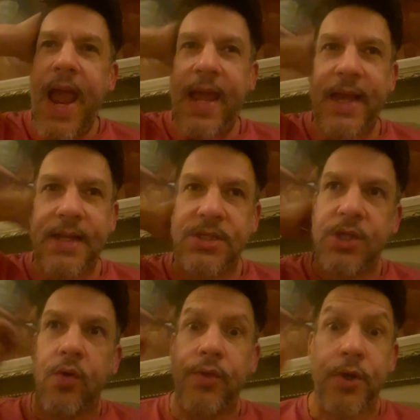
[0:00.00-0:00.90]
And
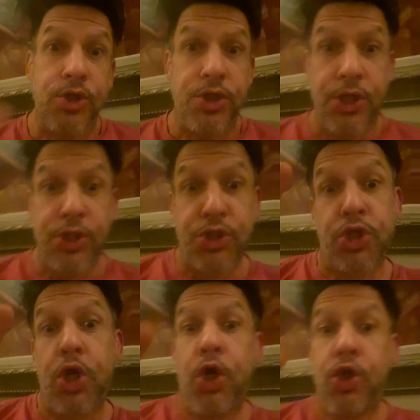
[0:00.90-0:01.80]
so there's
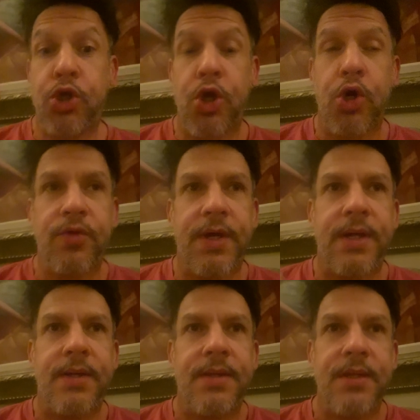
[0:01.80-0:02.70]
this,
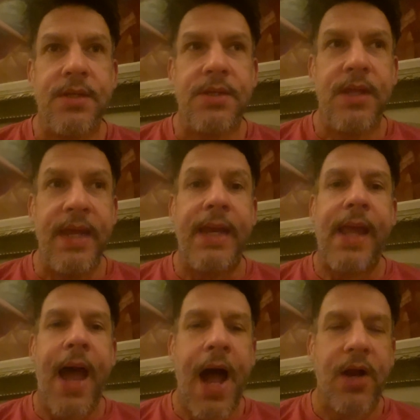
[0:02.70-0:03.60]
the
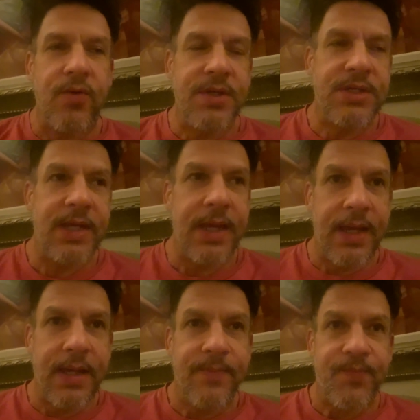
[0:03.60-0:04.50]

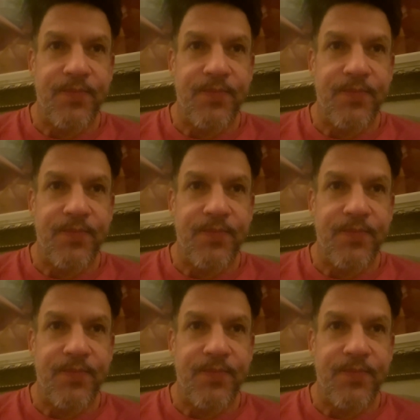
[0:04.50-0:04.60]
Idiocracy